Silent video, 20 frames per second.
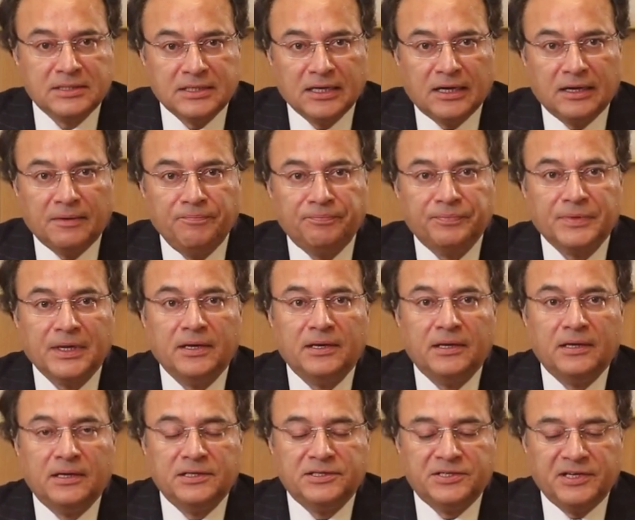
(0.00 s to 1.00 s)
Saab,
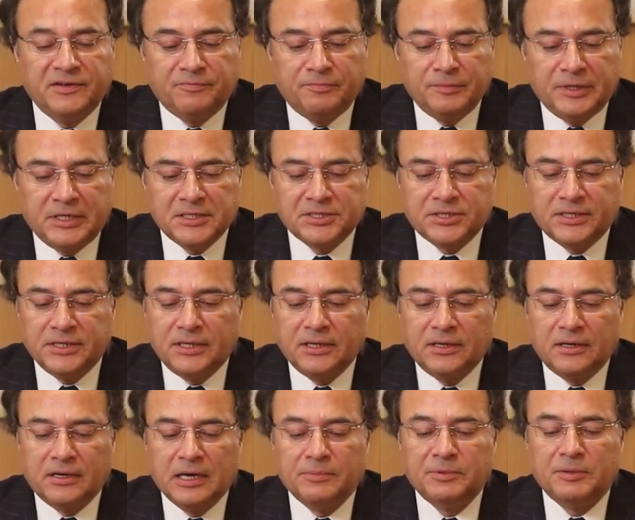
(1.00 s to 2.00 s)
Chief
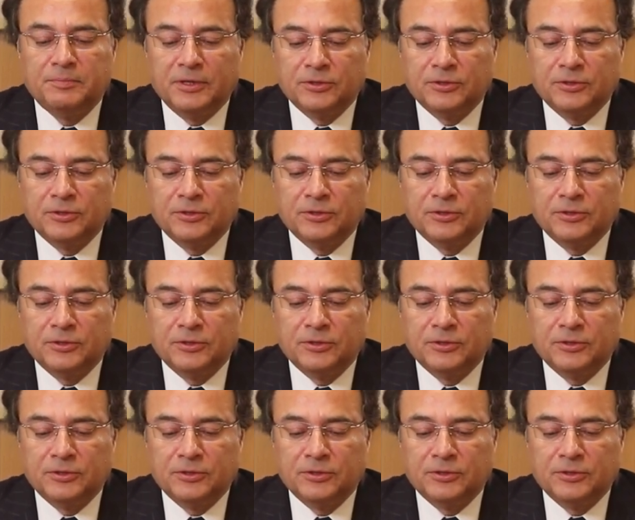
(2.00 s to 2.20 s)
Minister Khyber